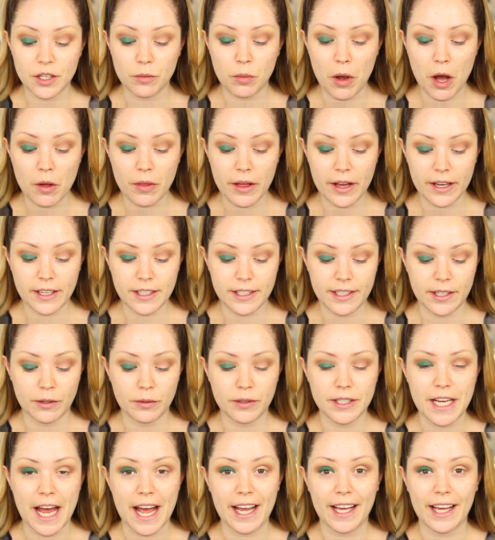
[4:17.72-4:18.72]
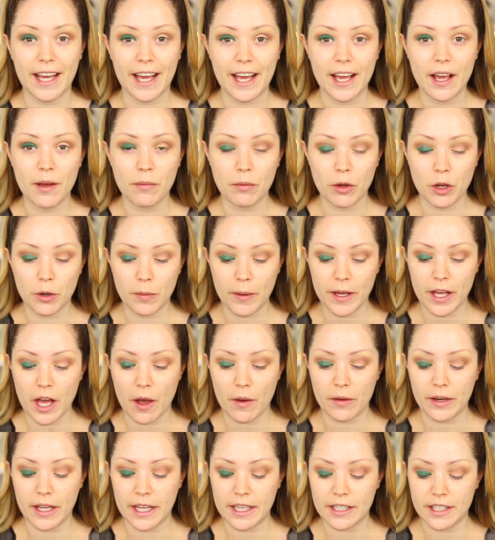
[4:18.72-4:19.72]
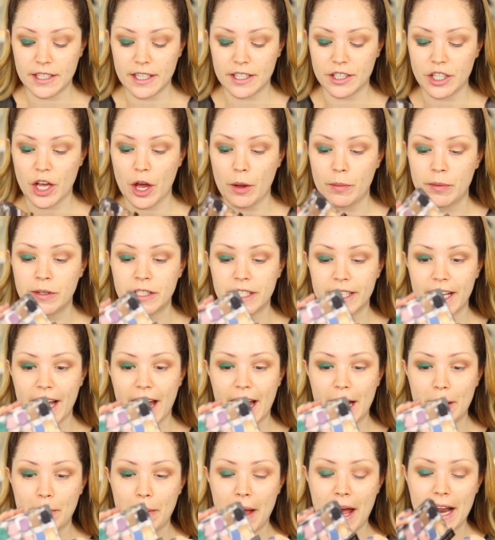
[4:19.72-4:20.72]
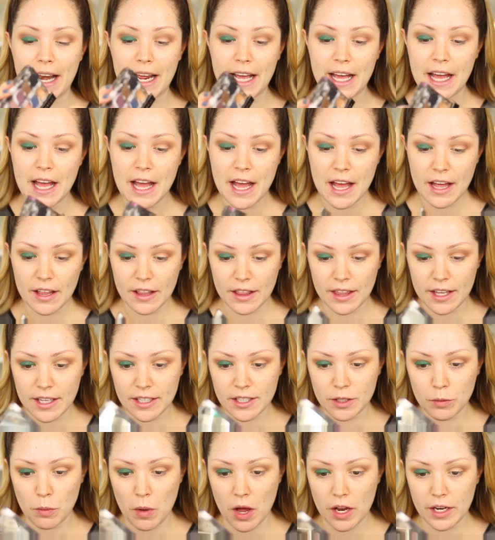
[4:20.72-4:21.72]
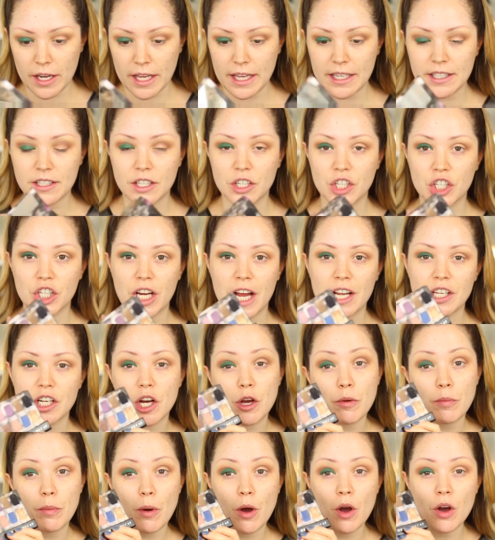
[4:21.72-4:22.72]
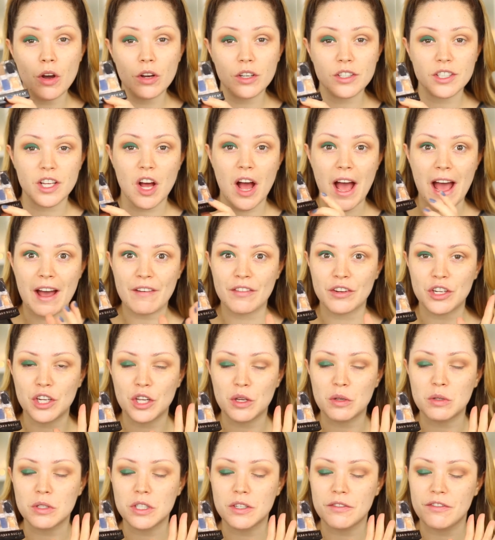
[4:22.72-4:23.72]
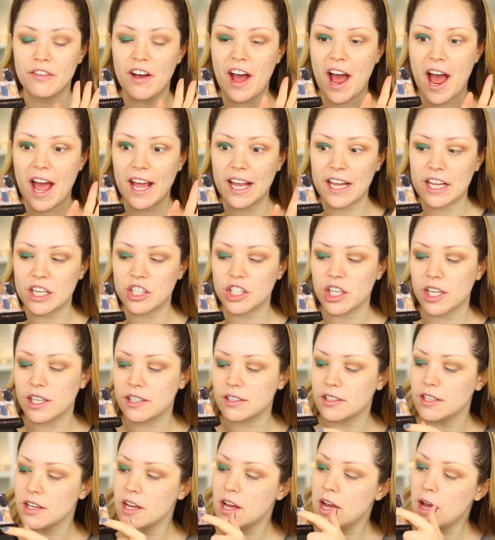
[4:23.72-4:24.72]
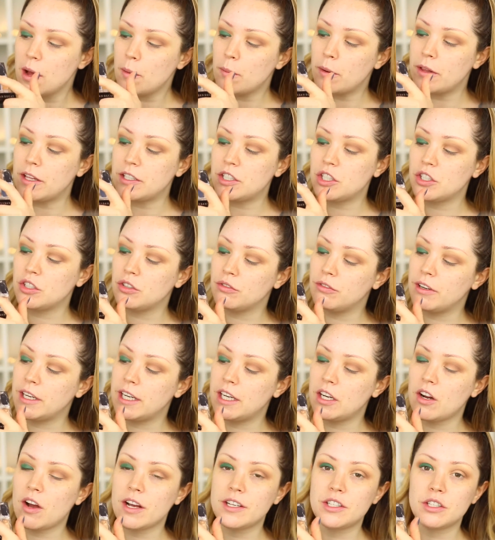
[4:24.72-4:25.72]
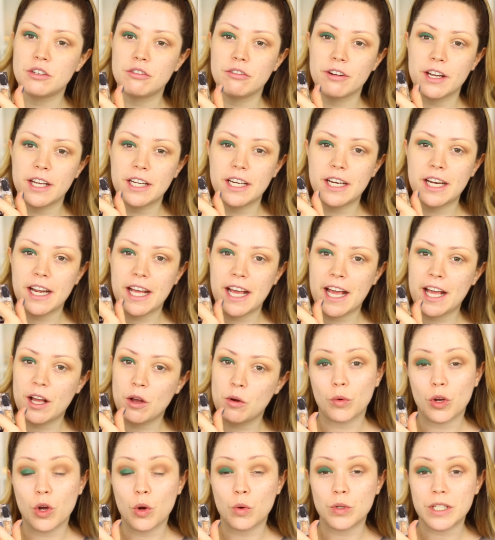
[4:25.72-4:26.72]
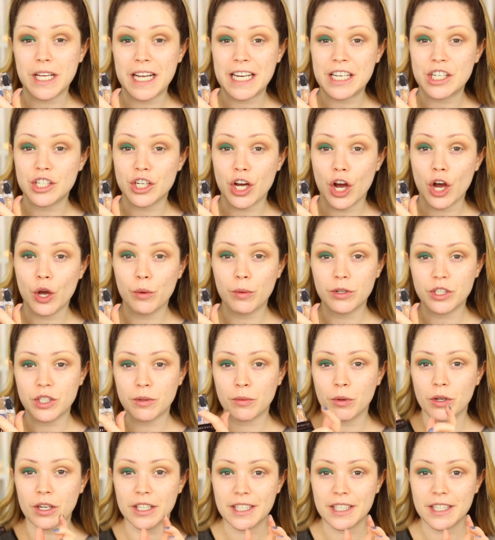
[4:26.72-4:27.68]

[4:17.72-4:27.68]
so while that is still tacky, I'm going to be going into this Urban Decay palette. This one is the Shadow Box that I haven't used for ages. But there's just a really nice green in here called Indo, which I'm